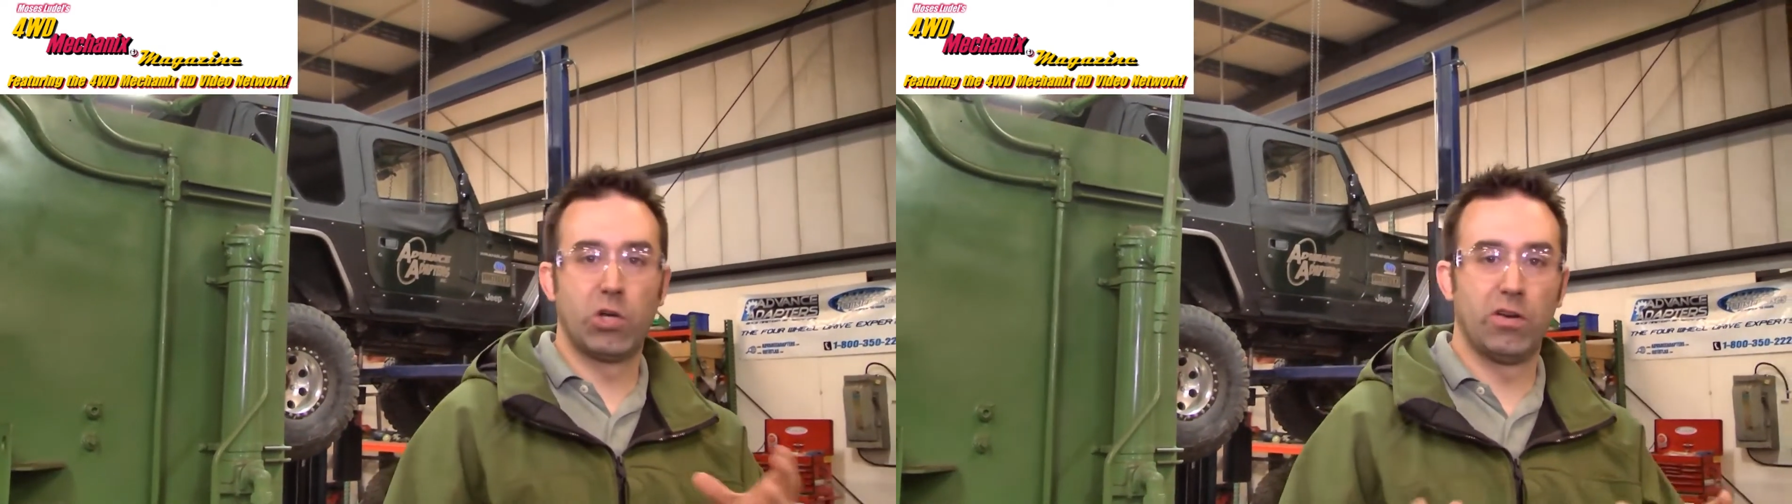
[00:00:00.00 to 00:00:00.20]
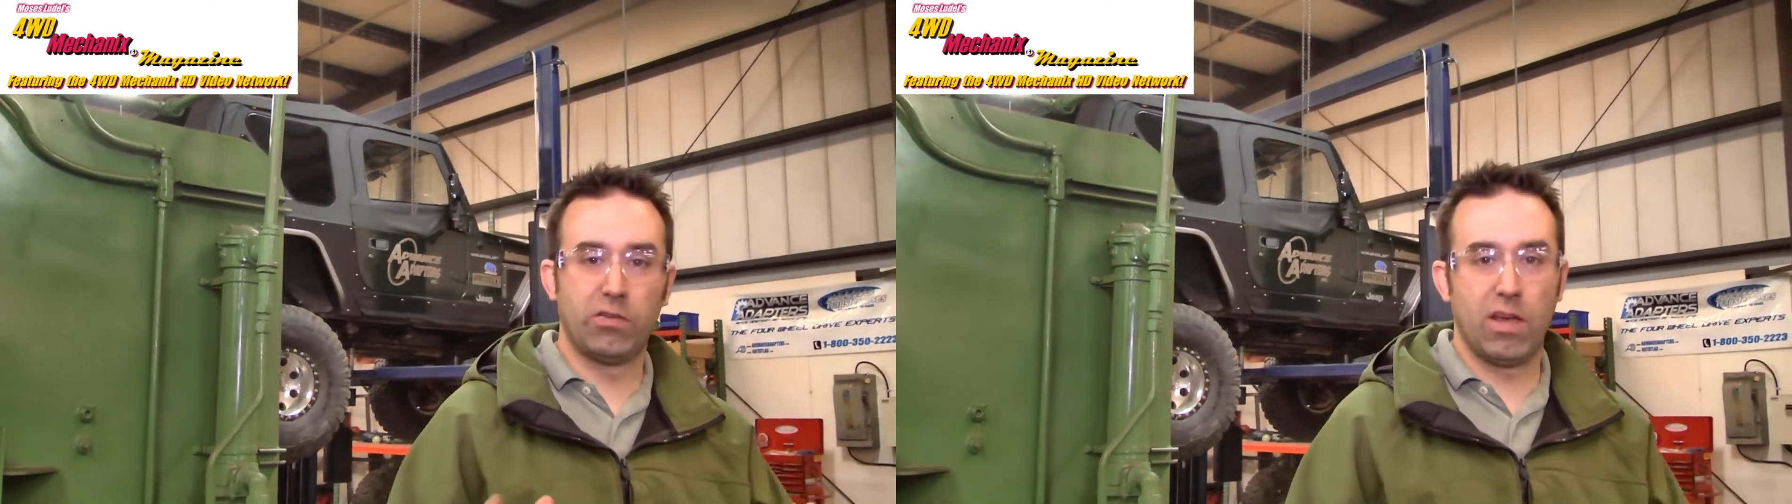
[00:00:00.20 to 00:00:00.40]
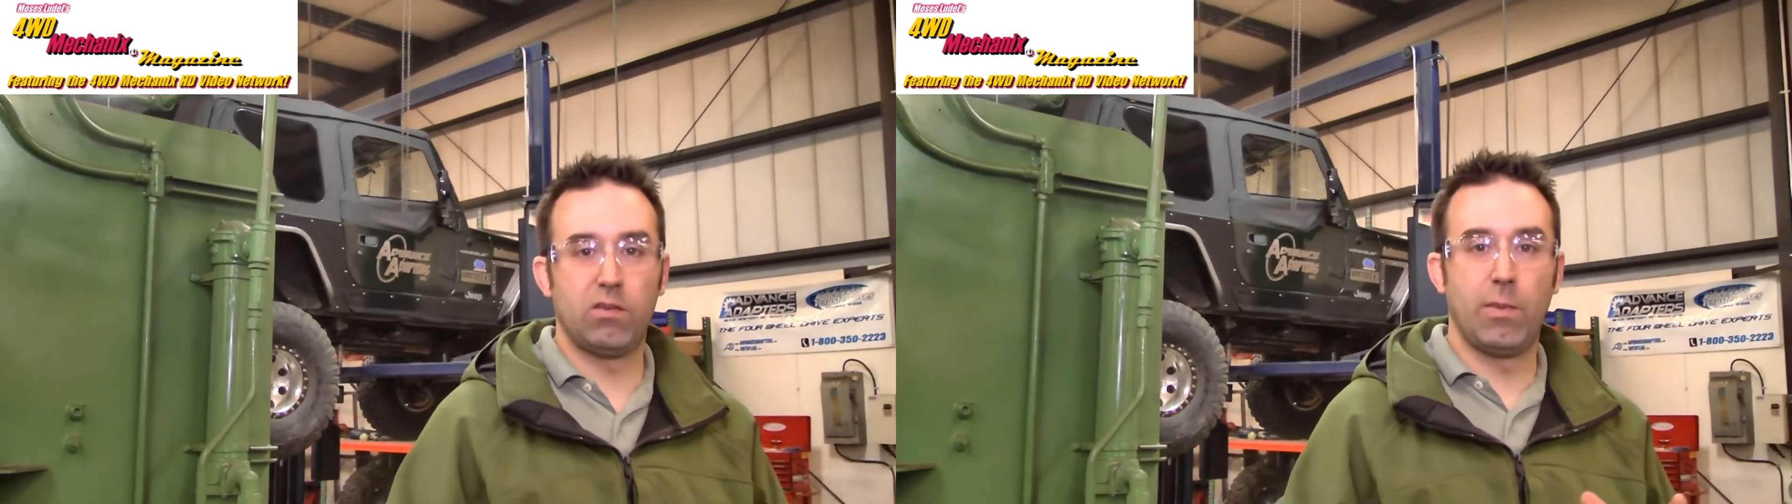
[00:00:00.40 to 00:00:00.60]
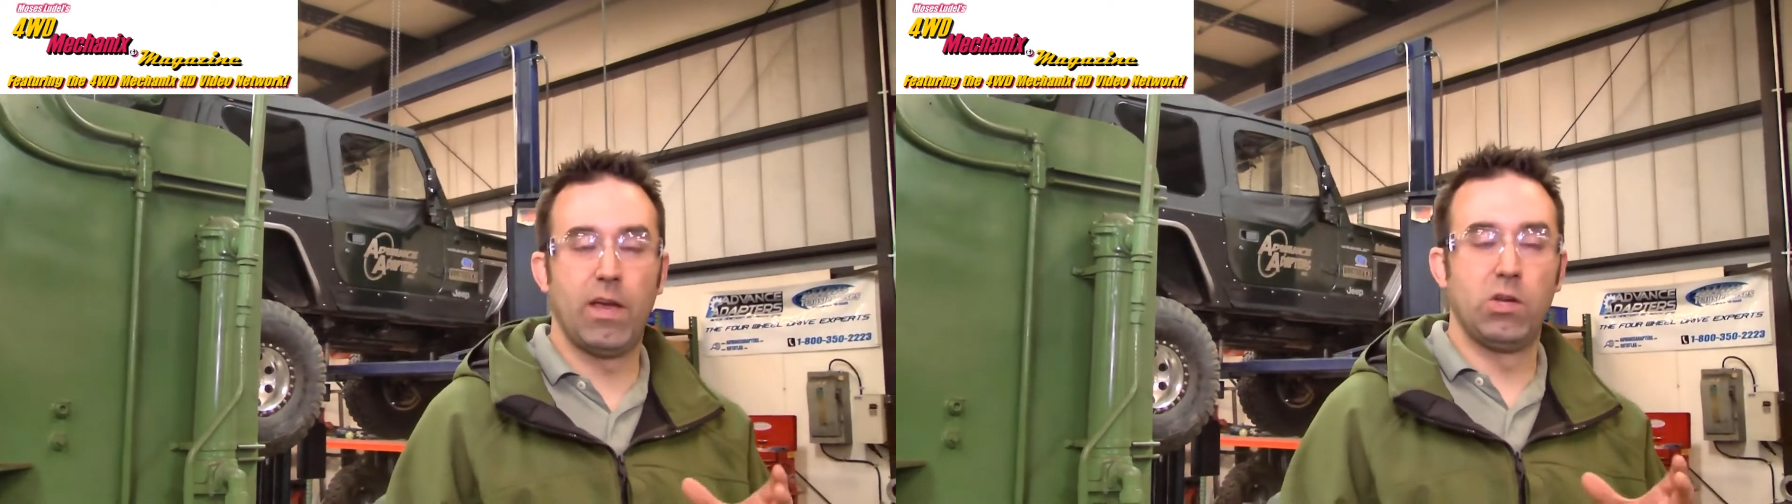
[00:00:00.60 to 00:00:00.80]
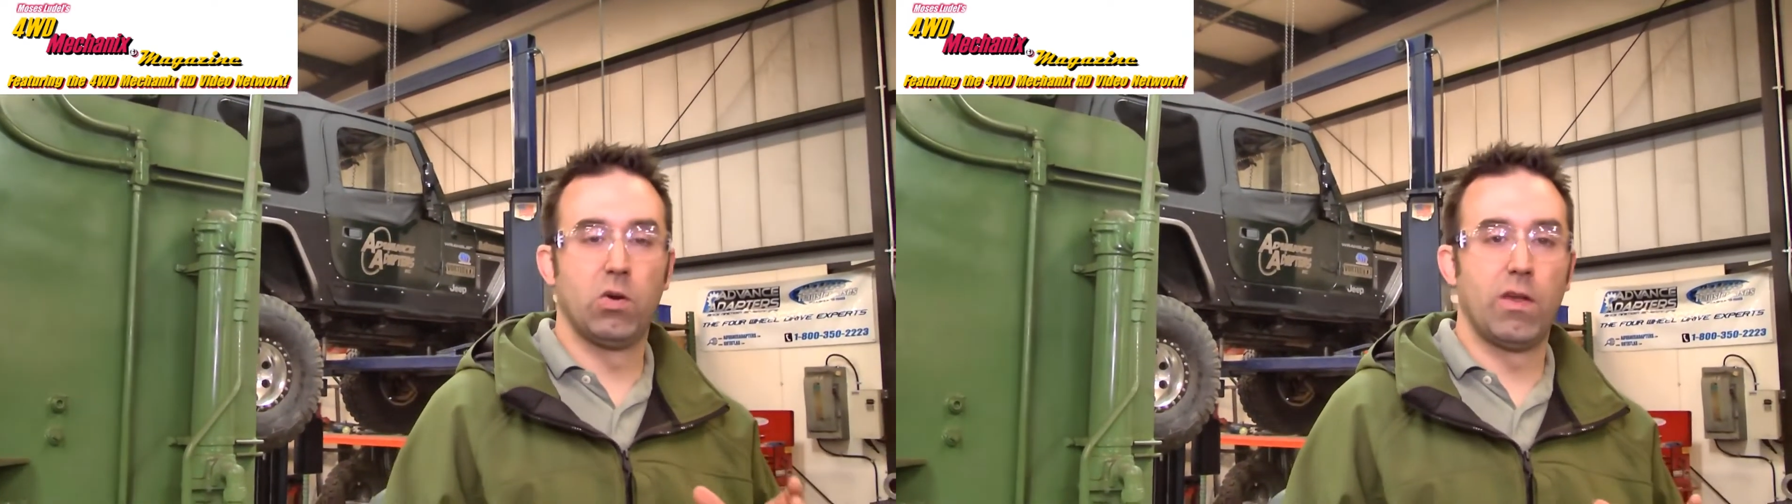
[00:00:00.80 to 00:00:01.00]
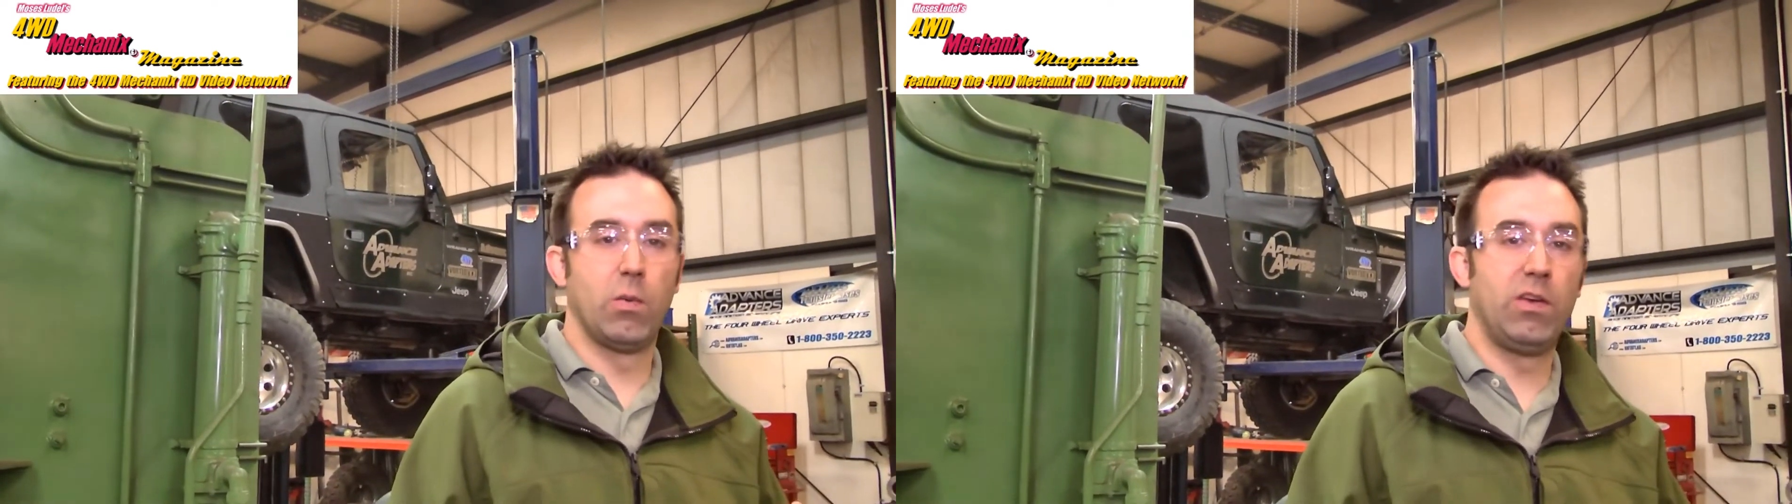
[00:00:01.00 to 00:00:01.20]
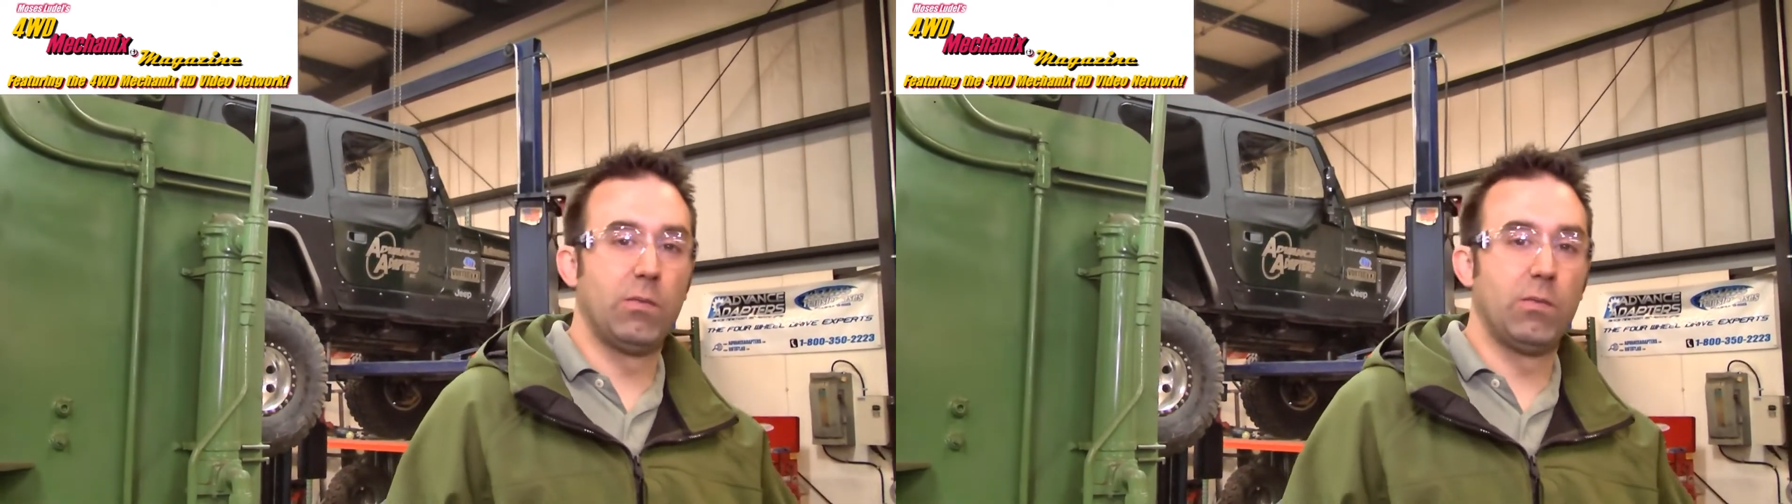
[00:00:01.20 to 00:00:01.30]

transfer case manual that we